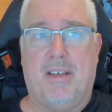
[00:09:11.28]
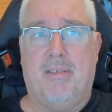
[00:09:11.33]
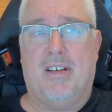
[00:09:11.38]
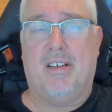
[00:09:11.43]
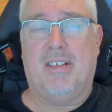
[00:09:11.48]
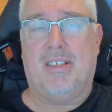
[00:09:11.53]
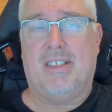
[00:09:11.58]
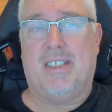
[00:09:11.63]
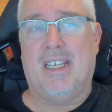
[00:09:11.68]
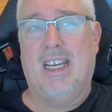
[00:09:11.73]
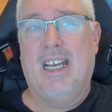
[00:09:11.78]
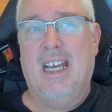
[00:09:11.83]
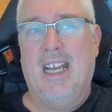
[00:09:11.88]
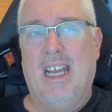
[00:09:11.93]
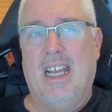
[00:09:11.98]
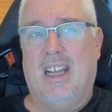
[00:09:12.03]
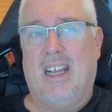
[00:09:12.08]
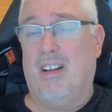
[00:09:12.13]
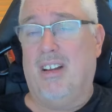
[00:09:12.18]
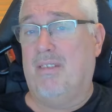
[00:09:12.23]
because
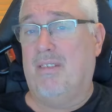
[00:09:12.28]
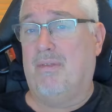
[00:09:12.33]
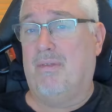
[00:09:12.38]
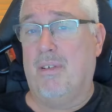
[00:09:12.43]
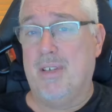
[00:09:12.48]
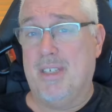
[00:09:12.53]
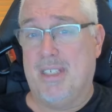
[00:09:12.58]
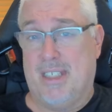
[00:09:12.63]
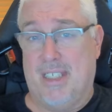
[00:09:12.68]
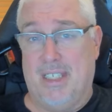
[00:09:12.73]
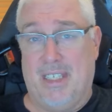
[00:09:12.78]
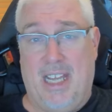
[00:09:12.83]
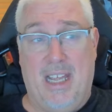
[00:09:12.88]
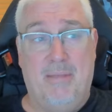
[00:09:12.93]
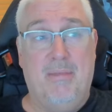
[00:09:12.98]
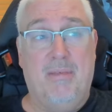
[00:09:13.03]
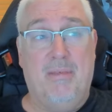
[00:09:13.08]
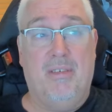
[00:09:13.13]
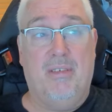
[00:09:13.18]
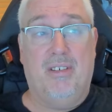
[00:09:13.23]
it kind of ruins the
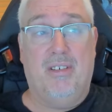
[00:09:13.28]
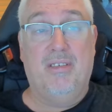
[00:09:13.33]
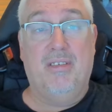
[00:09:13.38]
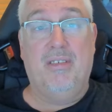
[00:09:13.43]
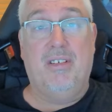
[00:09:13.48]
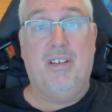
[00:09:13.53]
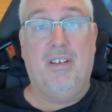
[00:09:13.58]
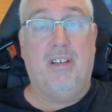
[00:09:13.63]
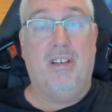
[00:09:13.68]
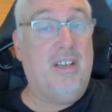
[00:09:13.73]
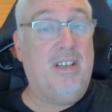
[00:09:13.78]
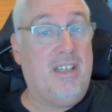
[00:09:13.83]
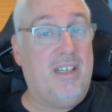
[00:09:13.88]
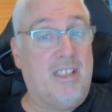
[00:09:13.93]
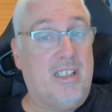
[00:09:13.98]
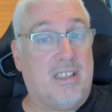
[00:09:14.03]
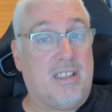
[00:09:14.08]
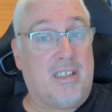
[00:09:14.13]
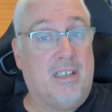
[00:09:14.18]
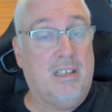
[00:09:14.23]
name
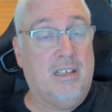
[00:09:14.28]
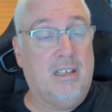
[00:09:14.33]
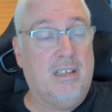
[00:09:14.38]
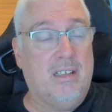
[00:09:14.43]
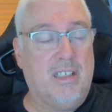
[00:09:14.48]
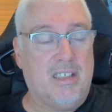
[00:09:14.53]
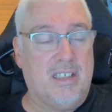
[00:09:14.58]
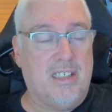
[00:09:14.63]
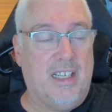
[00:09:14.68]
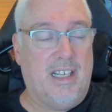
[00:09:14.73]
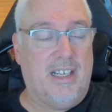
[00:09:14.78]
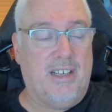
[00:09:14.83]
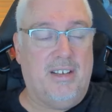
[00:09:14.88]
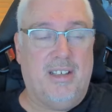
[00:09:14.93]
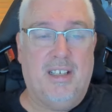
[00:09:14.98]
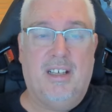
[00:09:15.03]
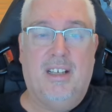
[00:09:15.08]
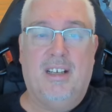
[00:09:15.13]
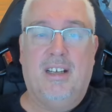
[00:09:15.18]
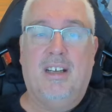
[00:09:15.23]
unionist, doesn't it?
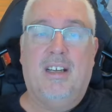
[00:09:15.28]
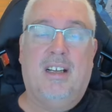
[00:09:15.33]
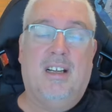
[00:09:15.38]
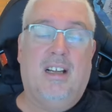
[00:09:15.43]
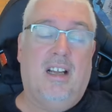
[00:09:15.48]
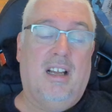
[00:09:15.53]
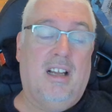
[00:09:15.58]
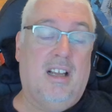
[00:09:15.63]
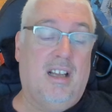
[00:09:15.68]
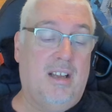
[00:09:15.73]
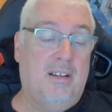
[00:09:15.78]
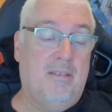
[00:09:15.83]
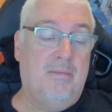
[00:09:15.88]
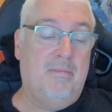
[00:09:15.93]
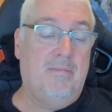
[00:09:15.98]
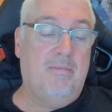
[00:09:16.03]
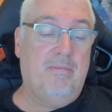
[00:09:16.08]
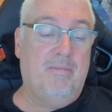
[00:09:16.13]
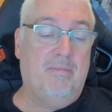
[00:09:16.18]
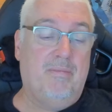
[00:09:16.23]

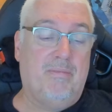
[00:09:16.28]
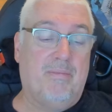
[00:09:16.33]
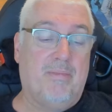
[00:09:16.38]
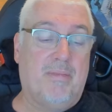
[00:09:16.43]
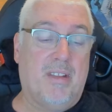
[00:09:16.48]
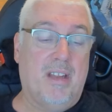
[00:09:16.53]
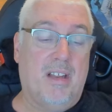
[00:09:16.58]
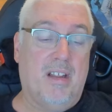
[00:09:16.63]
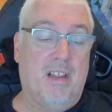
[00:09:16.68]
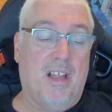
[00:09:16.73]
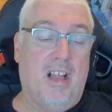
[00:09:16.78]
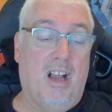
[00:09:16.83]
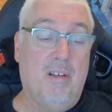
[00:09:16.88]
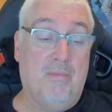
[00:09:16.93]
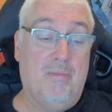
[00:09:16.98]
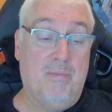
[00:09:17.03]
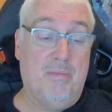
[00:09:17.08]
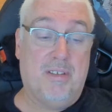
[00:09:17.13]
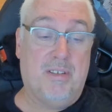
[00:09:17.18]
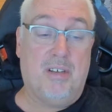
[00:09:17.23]
Um,
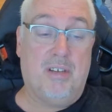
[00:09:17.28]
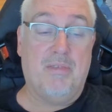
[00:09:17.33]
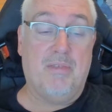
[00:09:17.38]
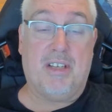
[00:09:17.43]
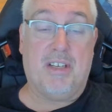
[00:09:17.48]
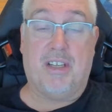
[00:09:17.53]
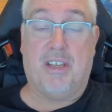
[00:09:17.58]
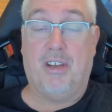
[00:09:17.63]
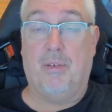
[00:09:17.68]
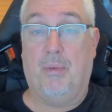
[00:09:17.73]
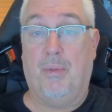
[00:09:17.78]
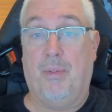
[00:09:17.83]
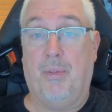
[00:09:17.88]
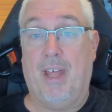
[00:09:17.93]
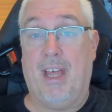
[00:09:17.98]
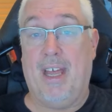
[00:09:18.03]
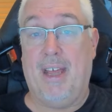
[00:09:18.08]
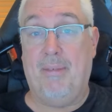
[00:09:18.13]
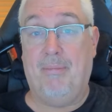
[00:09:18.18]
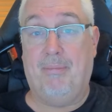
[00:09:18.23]
open to ridicule
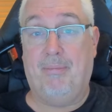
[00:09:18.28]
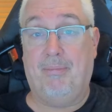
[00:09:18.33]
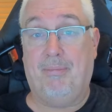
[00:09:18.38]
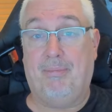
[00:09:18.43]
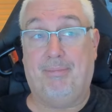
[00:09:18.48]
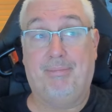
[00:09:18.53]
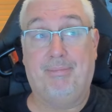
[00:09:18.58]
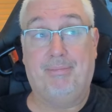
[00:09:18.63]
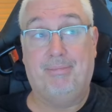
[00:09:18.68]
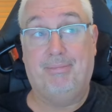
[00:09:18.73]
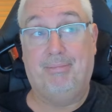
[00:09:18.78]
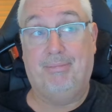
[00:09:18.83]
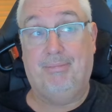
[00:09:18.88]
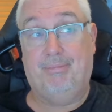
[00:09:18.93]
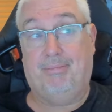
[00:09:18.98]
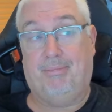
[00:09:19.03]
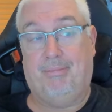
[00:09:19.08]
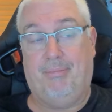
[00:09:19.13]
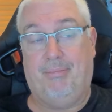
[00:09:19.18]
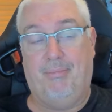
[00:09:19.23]
there.
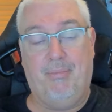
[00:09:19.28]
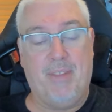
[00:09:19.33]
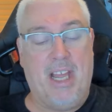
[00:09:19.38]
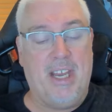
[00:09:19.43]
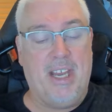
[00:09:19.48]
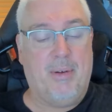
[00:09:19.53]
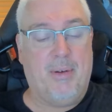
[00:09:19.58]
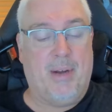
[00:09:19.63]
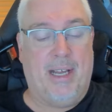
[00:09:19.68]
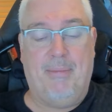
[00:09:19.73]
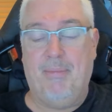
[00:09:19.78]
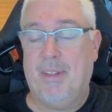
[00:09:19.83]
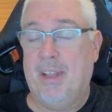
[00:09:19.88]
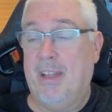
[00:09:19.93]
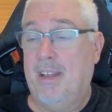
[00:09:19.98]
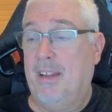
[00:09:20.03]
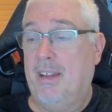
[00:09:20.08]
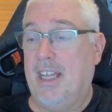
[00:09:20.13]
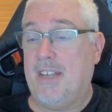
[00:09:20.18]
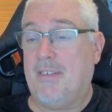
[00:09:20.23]
Anyway,
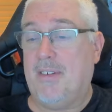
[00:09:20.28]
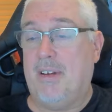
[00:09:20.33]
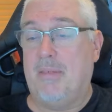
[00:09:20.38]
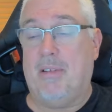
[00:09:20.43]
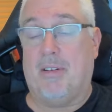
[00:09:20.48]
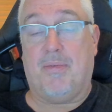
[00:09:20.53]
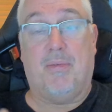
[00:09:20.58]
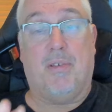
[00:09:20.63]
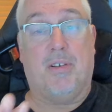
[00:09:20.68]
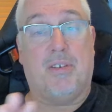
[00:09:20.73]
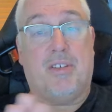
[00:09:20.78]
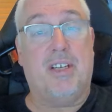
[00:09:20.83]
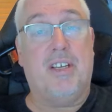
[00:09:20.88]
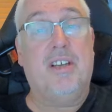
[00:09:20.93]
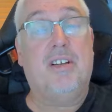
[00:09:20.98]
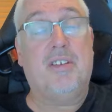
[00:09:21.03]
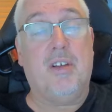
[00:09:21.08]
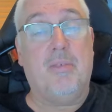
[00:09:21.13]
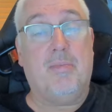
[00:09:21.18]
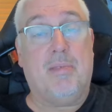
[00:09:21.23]
thanks very much for watching.
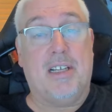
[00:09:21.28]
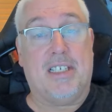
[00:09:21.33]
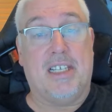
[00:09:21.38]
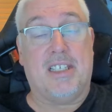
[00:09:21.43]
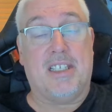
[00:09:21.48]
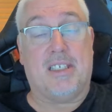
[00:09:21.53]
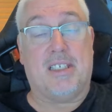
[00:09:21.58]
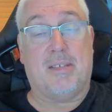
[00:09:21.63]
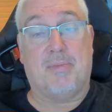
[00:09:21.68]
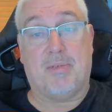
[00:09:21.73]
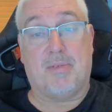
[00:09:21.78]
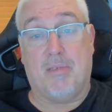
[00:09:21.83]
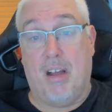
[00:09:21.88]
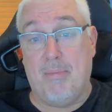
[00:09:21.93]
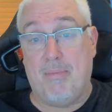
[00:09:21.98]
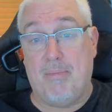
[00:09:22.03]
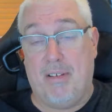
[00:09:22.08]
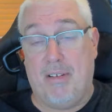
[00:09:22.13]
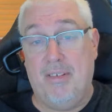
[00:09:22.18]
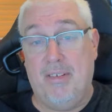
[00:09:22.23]
Do please hit the subscribe
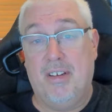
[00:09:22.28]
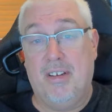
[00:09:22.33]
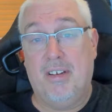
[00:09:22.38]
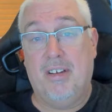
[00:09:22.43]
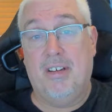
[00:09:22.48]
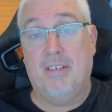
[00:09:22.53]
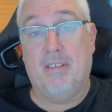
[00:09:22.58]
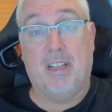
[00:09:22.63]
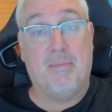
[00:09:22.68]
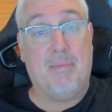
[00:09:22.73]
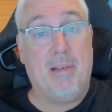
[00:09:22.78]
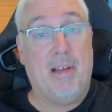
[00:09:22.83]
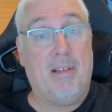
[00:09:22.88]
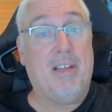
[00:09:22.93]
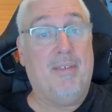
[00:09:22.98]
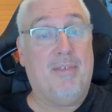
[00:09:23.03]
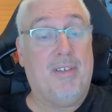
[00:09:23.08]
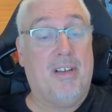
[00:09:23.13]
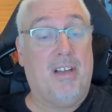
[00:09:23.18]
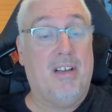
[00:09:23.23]
button, ring the bell,
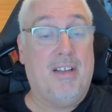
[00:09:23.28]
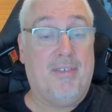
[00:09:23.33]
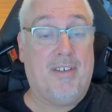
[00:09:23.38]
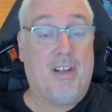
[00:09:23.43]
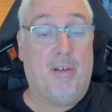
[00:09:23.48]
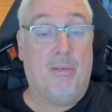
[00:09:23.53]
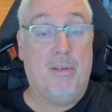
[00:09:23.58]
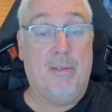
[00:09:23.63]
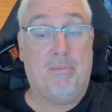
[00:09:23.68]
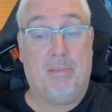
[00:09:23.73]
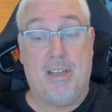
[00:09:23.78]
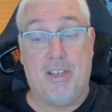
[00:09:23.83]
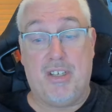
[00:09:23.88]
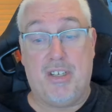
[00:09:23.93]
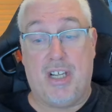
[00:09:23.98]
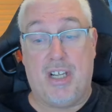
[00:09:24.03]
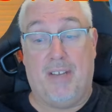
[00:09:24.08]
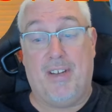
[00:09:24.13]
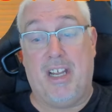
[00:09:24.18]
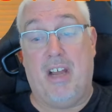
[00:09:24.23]
leave a like, leave a comment, please
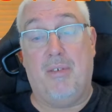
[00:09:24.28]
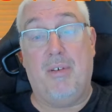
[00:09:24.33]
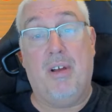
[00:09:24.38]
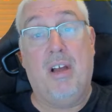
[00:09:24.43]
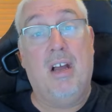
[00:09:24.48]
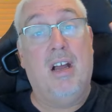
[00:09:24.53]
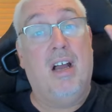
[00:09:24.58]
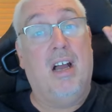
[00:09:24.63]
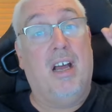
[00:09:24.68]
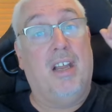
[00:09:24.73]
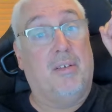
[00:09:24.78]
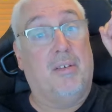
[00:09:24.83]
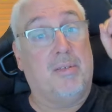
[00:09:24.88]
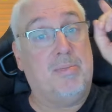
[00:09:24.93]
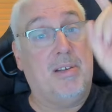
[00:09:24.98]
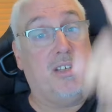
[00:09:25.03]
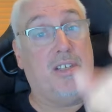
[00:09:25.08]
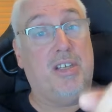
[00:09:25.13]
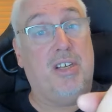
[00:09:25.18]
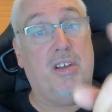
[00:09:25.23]
share the video, and I'll
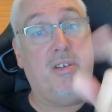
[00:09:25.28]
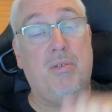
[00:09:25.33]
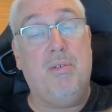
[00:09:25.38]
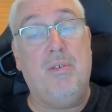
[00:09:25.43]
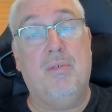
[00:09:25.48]
speak to you